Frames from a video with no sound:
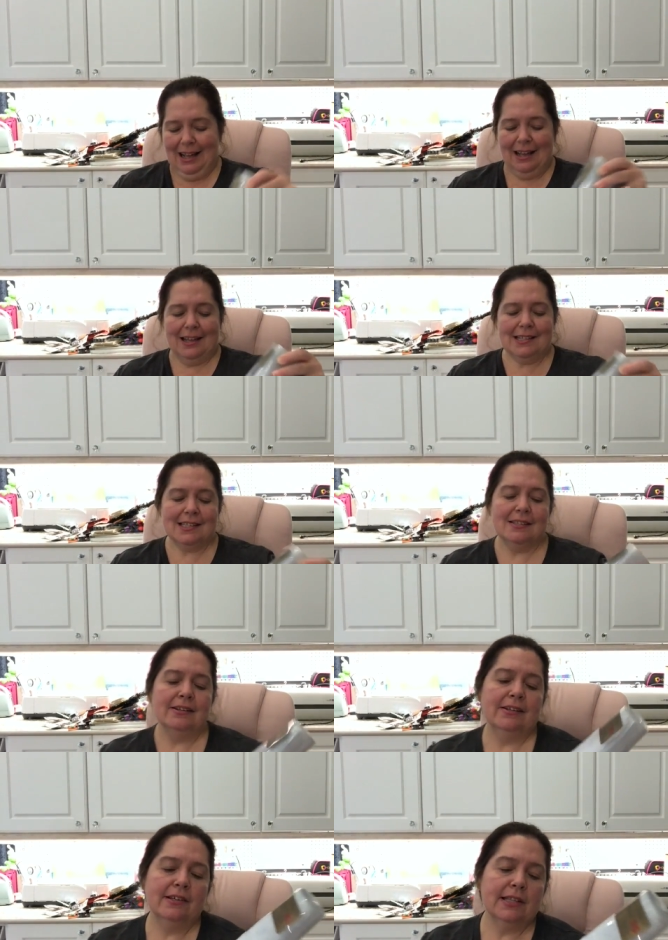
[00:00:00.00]
I
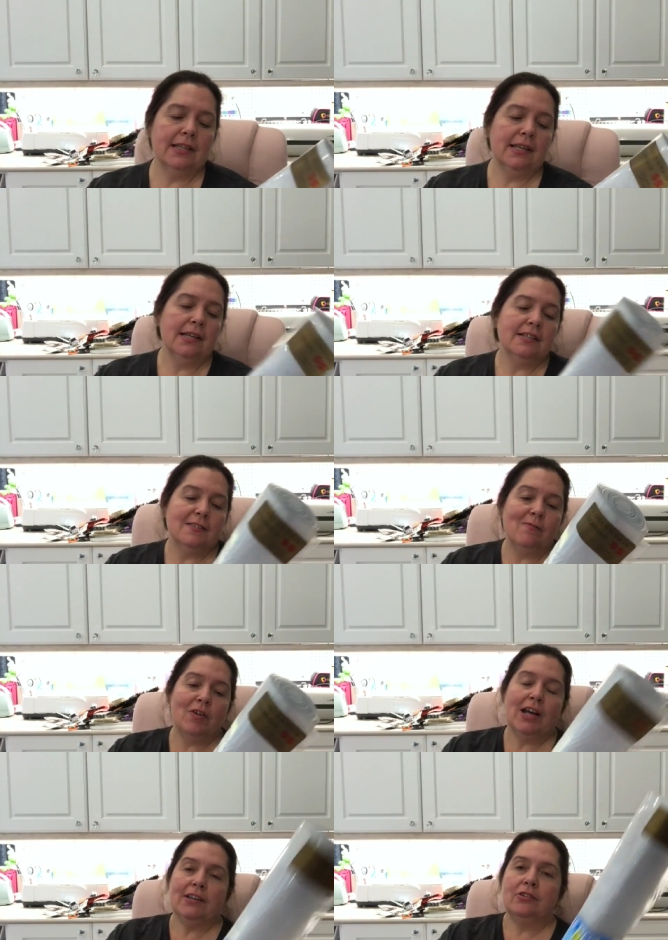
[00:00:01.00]
saw these
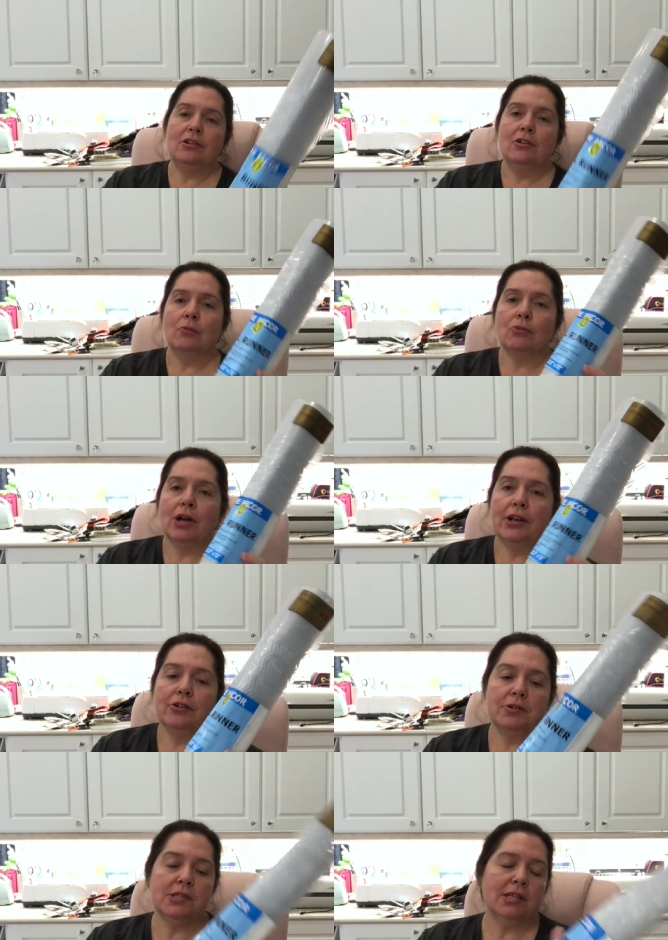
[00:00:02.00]
vinyl
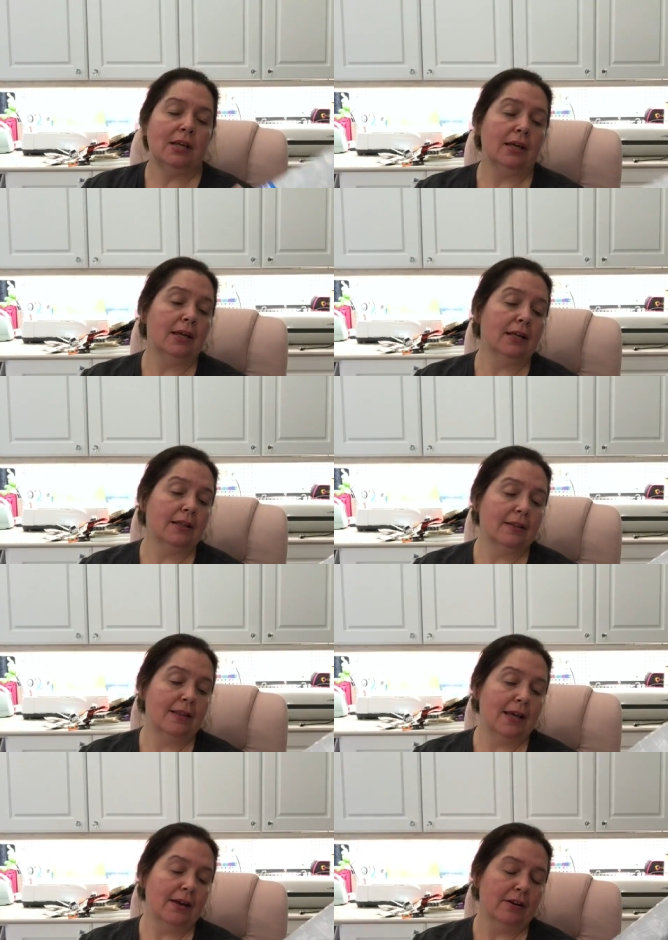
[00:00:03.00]
runners.
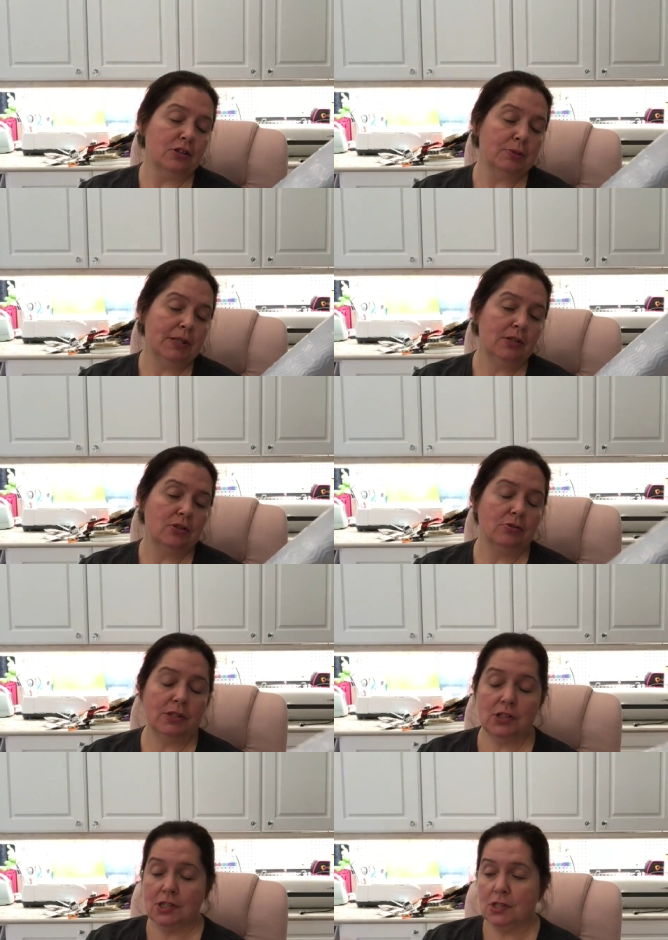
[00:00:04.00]
They are 22
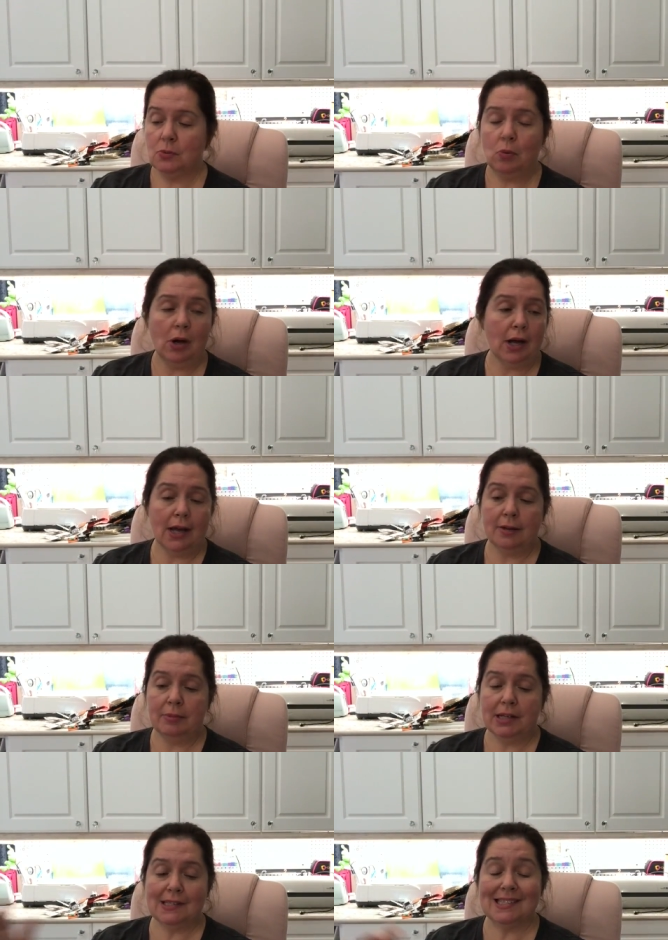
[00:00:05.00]
inches wide
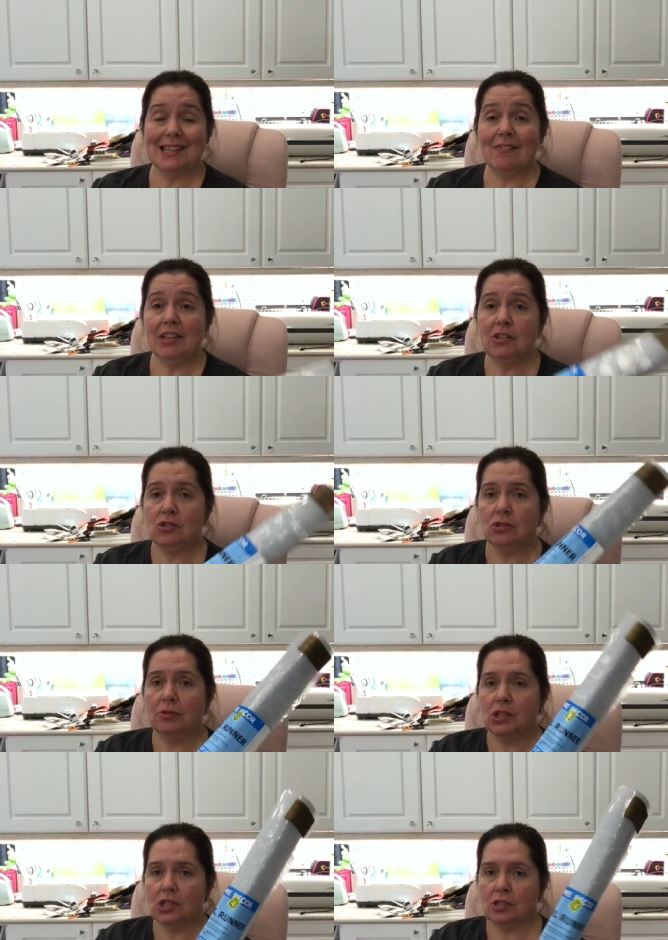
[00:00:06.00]
by
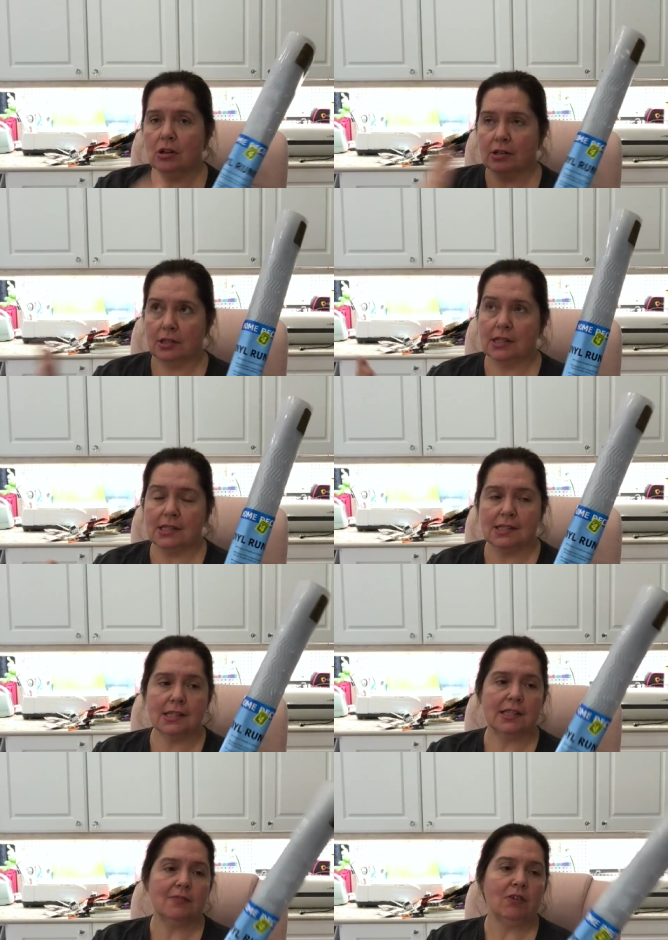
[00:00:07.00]
72 inches long, so that's
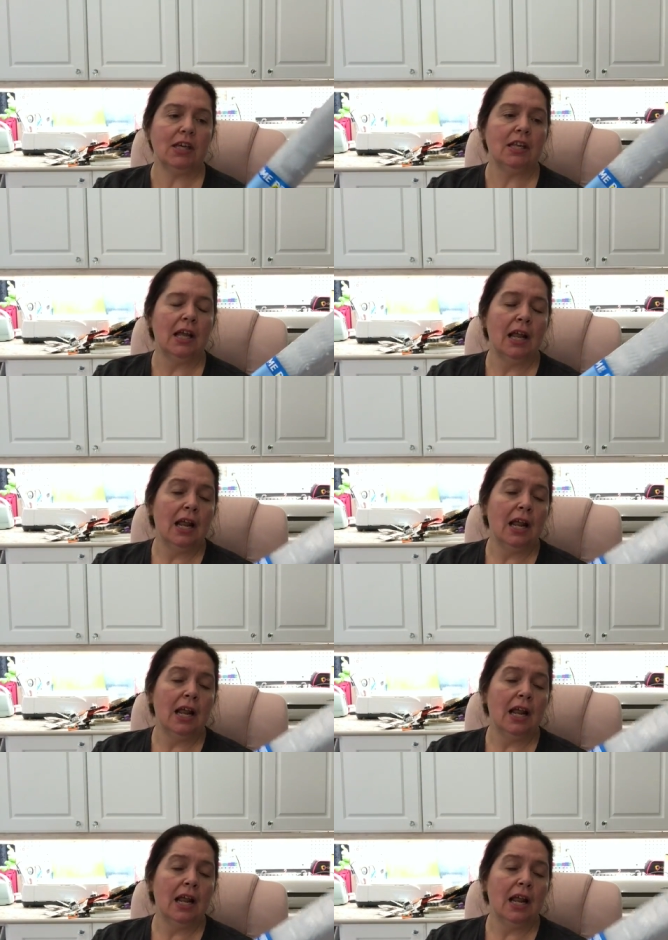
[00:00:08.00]
6 feet.